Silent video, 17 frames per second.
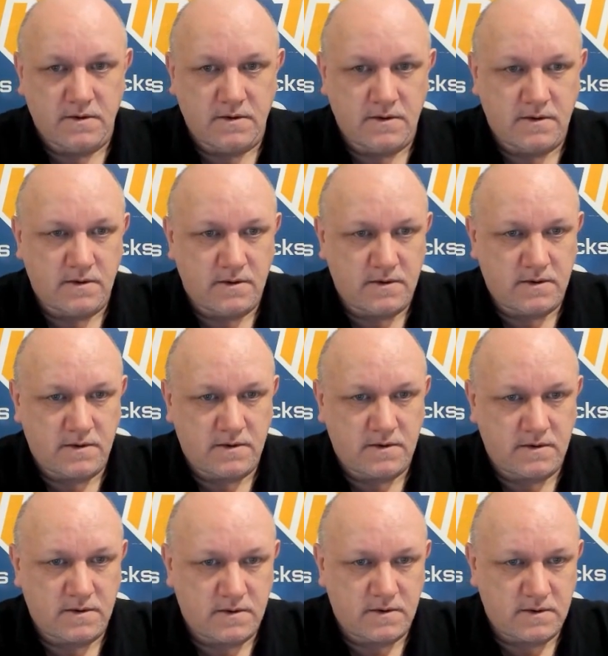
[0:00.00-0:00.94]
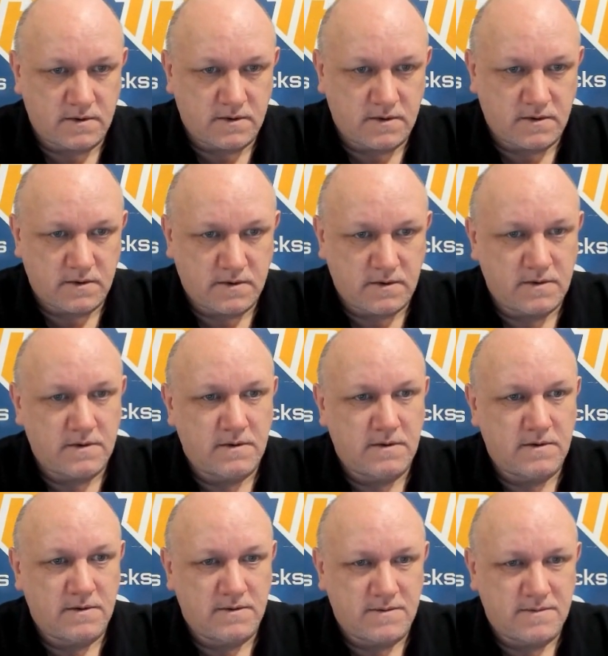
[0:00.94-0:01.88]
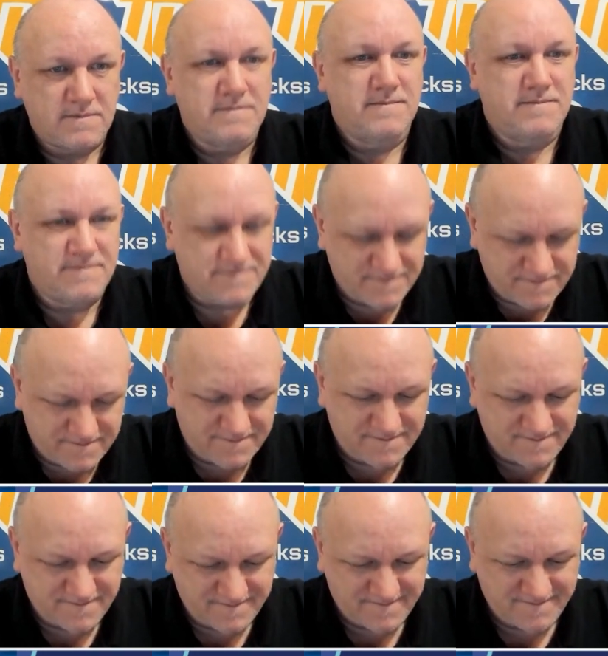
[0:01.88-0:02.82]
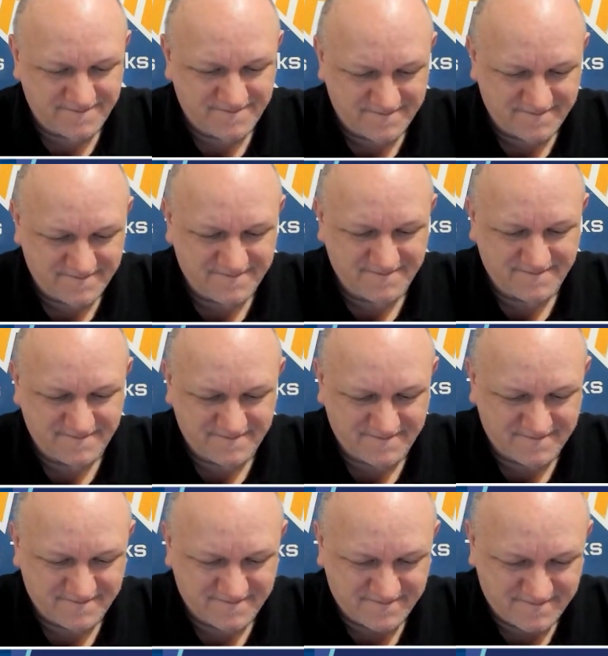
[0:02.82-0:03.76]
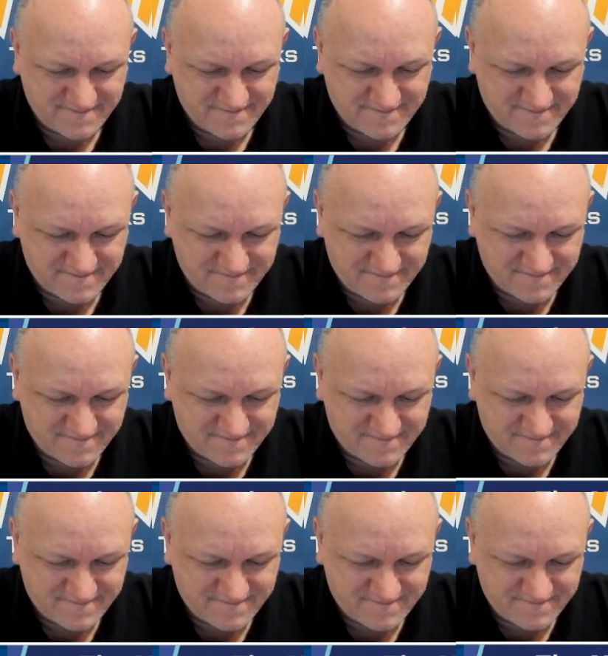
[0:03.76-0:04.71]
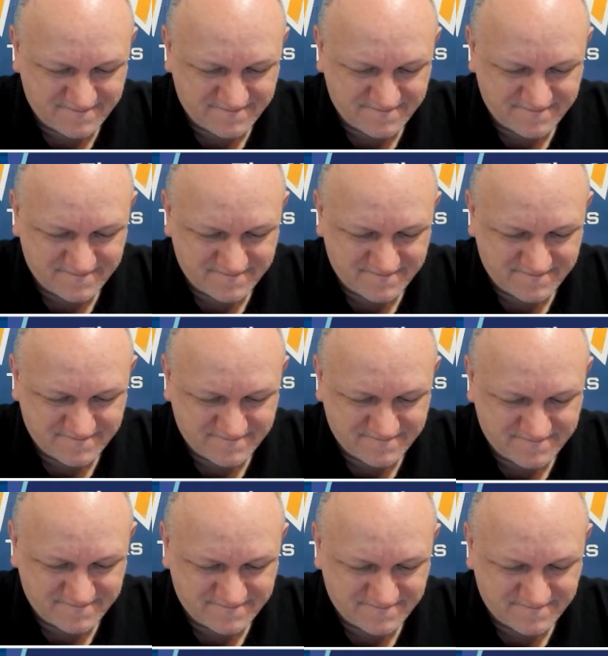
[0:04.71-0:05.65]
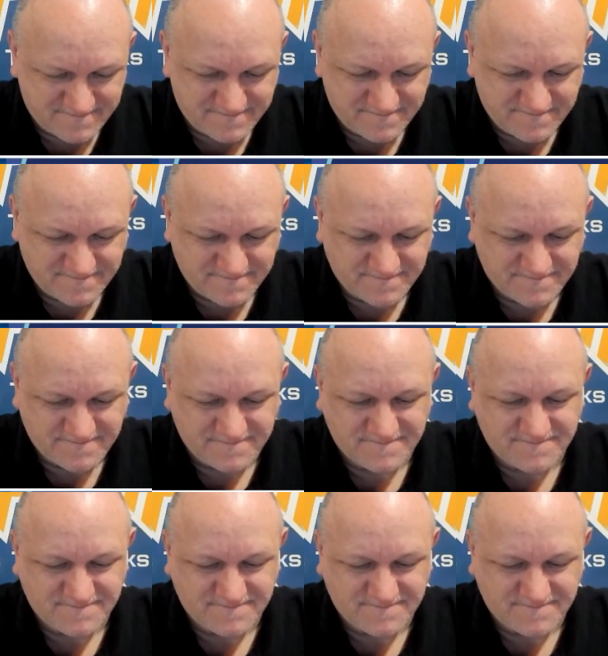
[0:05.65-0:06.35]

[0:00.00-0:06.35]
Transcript: (not speaking)